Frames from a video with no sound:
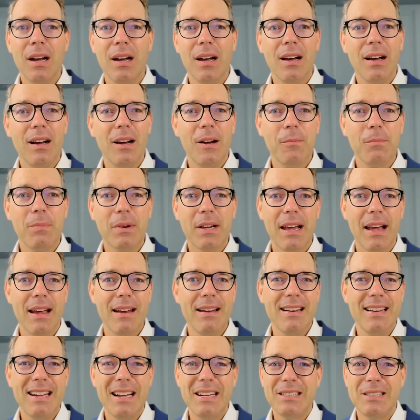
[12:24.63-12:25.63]

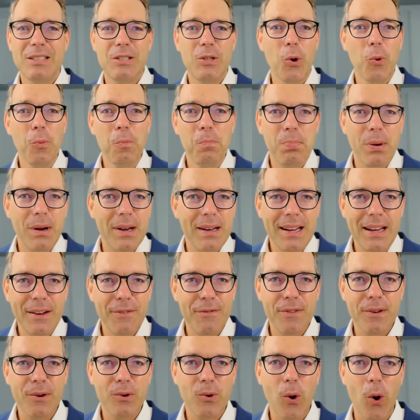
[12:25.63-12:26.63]
candidates don't
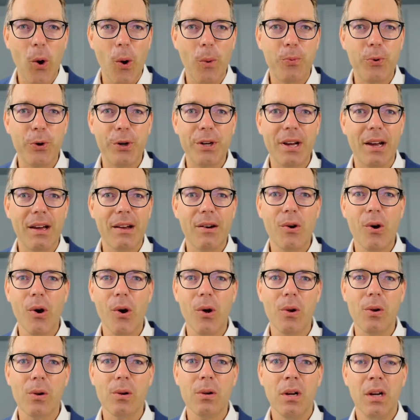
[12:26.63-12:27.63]
believe the corporate at
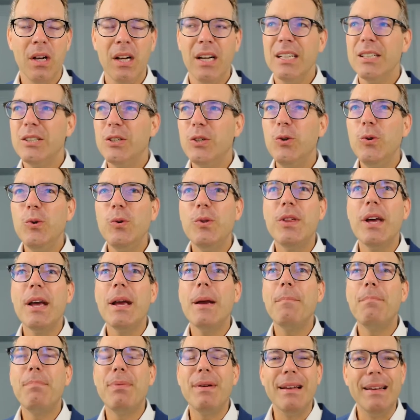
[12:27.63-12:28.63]
all. Do
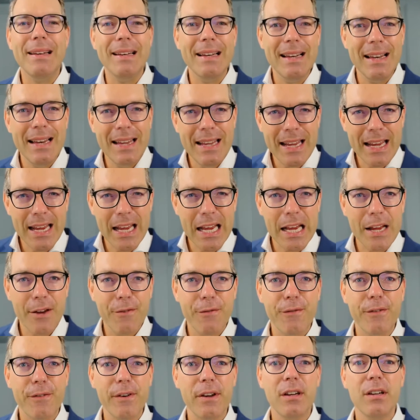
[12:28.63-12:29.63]
they
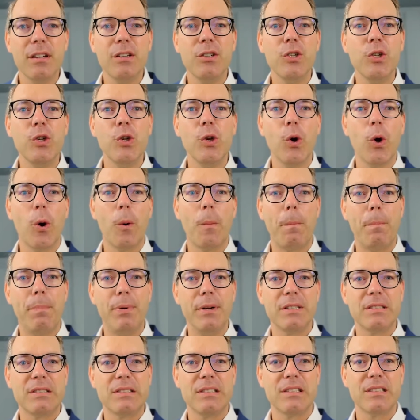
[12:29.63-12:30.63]
believe in your
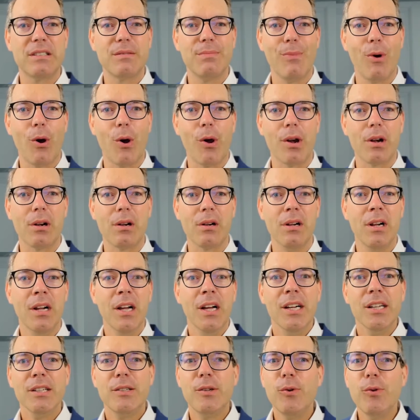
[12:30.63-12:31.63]
business model?
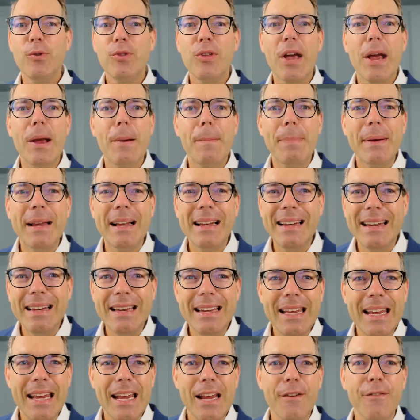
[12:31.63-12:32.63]
Do they
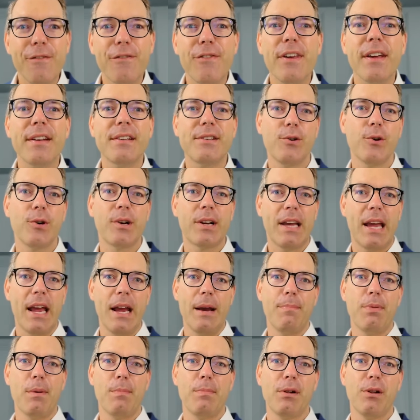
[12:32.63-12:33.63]
believe that you're
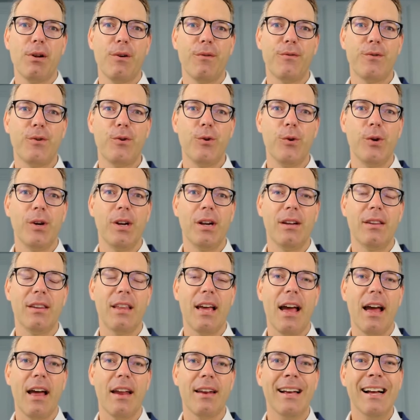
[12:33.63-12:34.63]
capable of doing
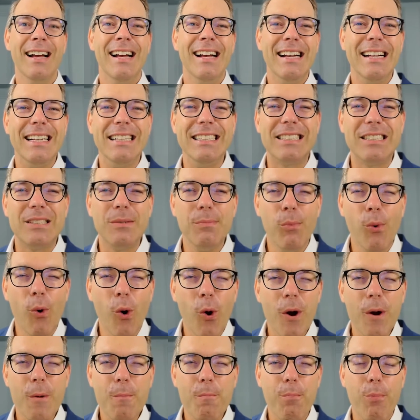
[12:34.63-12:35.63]
that? Is
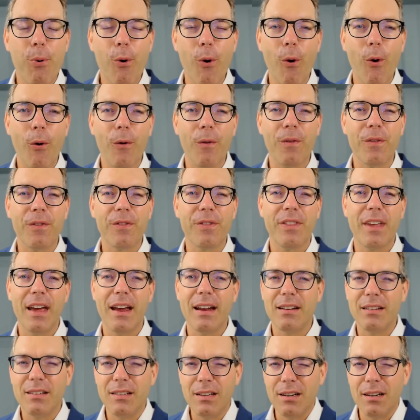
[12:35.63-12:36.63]
more important than,